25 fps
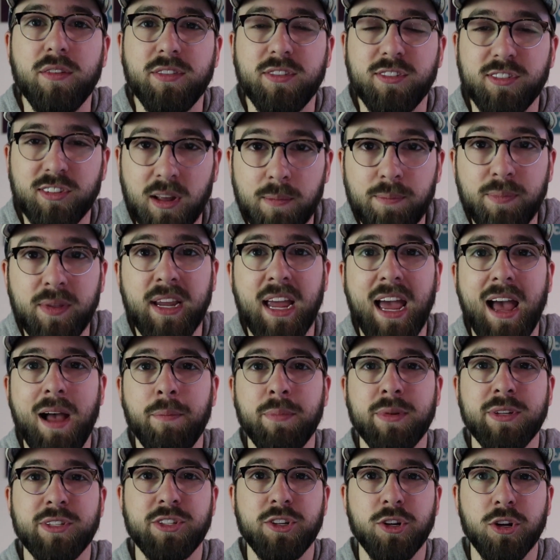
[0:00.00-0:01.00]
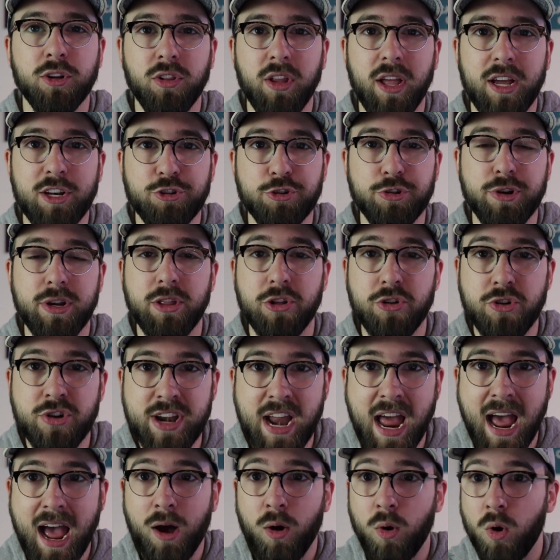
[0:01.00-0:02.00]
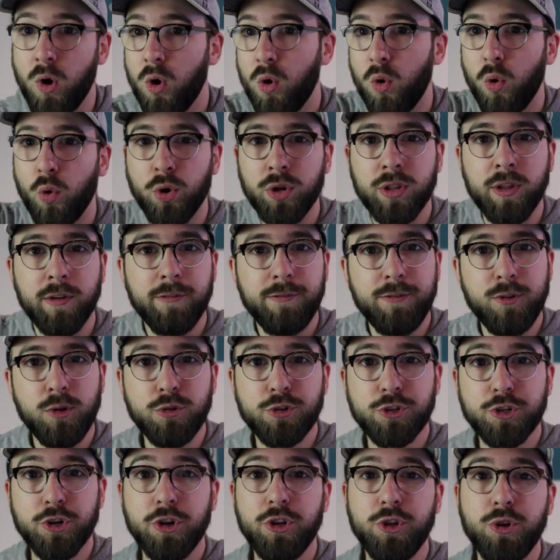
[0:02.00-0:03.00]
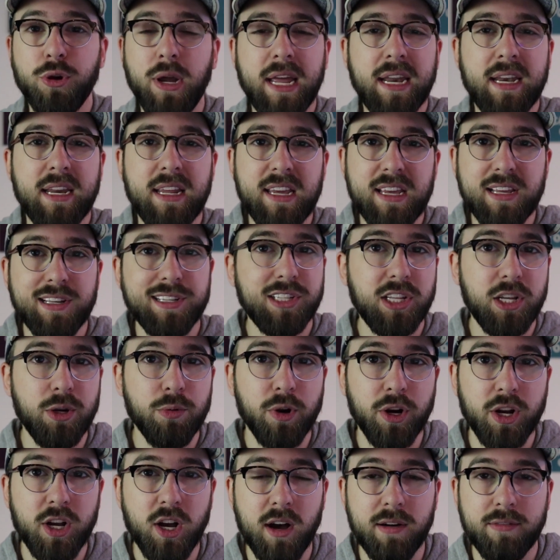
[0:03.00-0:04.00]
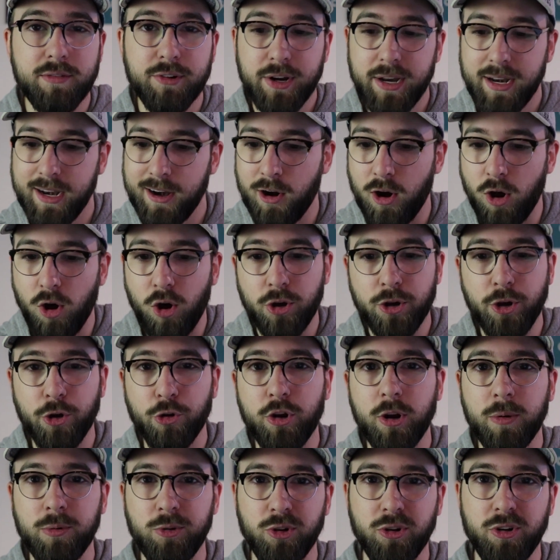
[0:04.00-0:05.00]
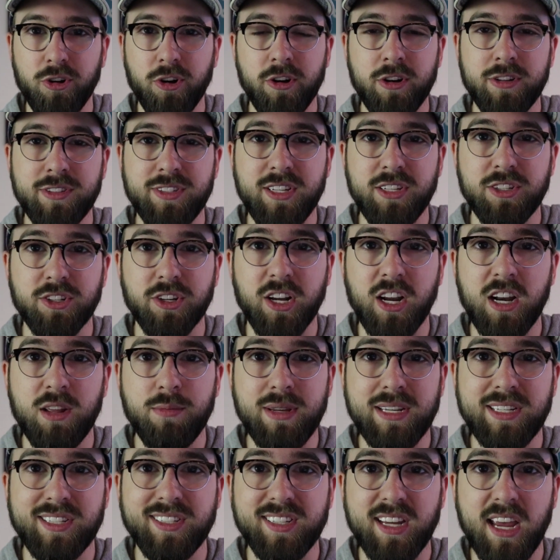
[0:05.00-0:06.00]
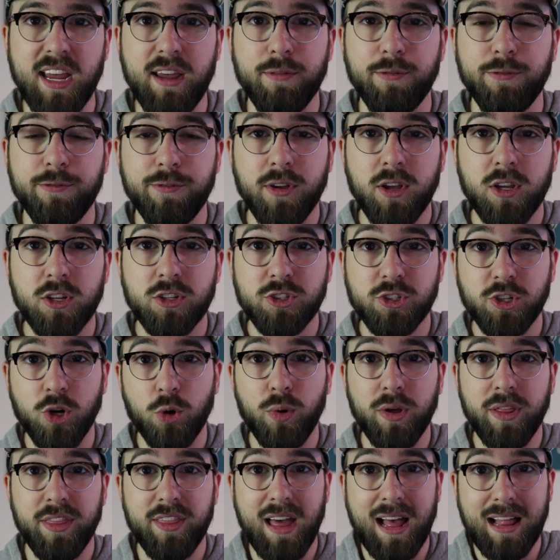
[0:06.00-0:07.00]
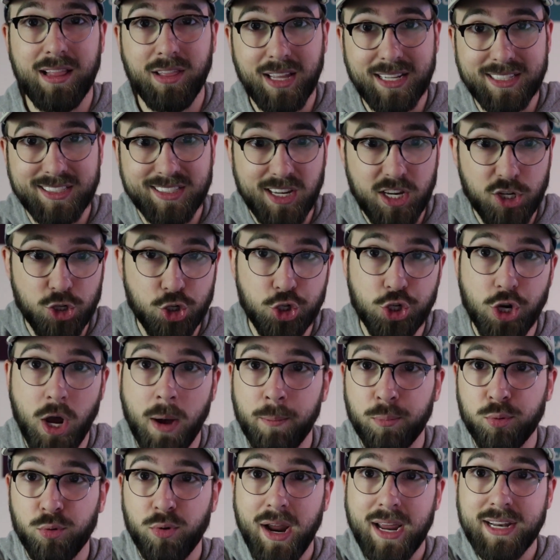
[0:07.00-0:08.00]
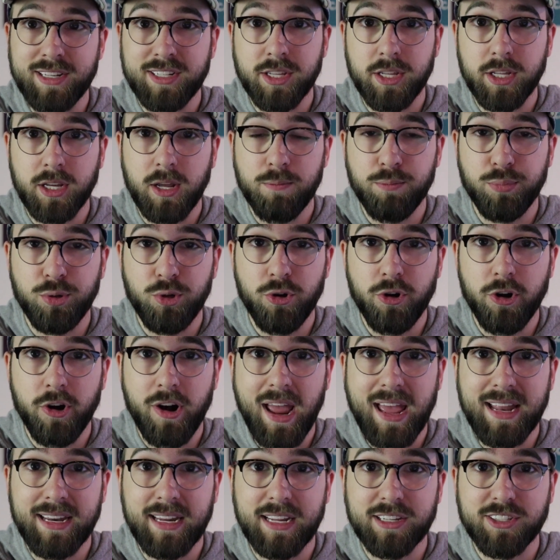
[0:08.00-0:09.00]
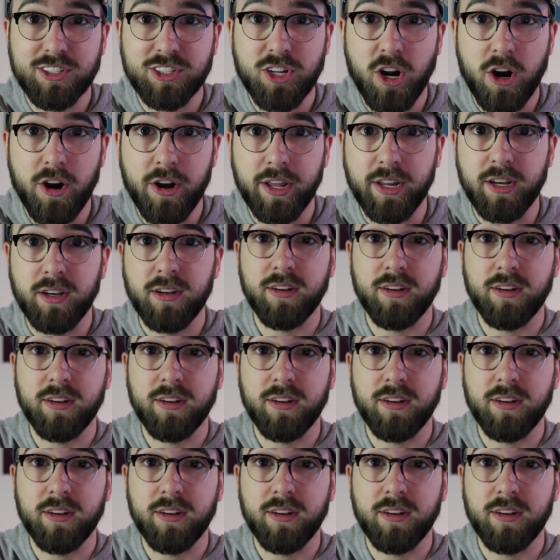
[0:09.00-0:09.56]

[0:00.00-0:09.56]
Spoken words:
something happens to your ledger, either now or in the future, you can easily recover it and all your cryptocurrencies are gonna be safe. So with that, let's jump right to the computer and get started.